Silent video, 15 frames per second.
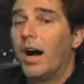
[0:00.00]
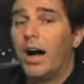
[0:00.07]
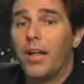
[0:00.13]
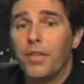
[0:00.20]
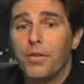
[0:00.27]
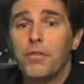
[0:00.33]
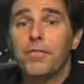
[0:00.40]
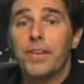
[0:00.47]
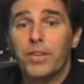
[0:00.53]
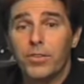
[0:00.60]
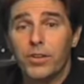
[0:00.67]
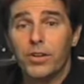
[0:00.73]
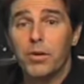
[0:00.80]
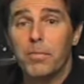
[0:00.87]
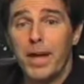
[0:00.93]
Other
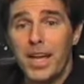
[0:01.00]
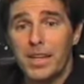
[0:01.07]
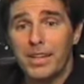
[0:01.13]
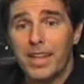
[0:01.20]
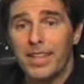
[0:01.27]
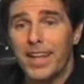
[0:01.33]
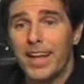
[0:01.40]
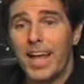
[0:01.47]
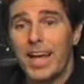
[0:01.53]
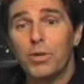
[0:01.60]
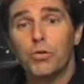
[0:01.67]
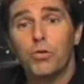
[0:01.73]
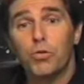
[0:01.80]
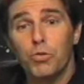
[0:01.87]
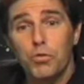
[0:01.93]
physical men. And they like
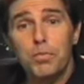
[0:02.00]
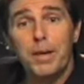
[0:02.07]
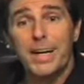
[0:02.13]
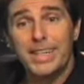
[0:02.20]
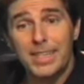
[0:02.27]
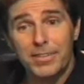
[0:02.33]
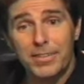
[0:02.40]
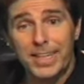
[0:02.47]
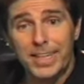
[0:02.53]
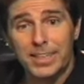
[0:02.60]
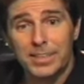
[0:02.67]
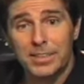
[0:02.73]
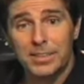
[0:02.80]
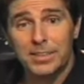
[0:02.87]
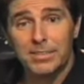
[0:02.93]
group
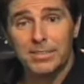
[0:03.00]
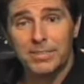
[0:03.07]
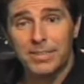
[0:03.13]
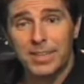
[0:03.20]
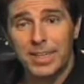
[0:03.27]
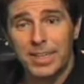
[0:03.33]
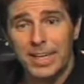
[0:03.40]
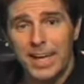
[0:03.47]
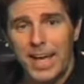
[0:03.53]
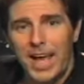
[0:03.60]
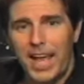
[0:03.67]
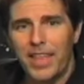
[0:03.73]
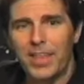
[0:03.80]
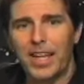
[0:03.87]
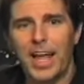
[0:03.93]
activities. Okay.
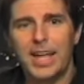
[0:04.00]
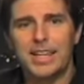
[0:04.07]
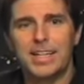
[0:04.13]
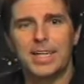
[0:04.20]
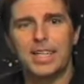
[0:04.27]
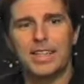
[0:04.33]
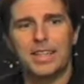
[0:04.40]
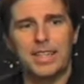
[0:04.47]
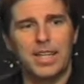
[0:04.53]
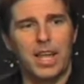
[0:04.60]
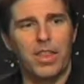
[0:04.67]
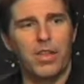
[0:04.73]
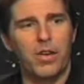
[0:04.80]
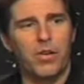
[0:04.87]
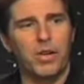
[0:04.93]
And they like to get
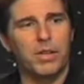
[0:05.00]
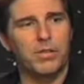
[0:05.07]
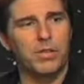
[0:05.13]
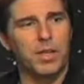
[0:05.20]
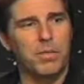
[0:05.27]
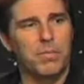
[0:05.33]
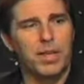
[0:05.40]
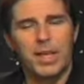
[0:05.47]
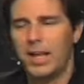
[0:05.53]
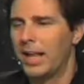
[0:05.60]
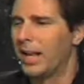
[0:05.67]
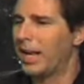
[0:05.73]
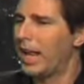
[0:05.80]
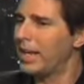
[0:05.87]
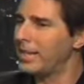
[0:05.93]
together and, and, and
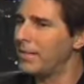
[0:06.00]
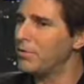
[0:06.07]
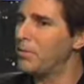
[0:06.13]
a lot of times